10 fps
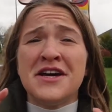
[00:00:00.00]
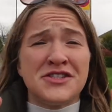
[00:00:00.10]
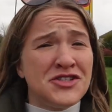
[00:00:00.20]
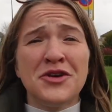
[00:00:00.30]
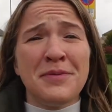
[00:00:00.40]

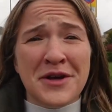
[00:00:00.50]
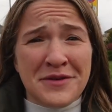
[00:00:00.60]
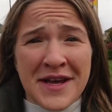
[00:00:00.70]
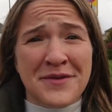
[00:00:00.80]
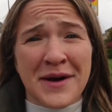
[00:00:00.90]
super
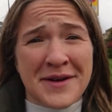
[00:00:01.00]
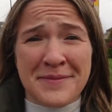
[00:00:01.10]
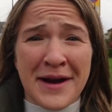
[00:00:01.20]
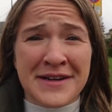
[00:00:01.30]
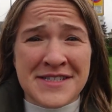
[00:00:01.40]
unique when
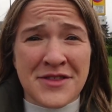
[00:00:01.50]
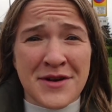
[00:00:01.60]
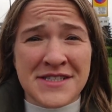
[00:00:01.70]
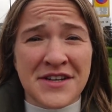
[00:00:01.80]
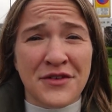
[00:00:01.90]
comparing to the
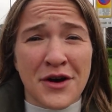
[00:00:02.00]
rest of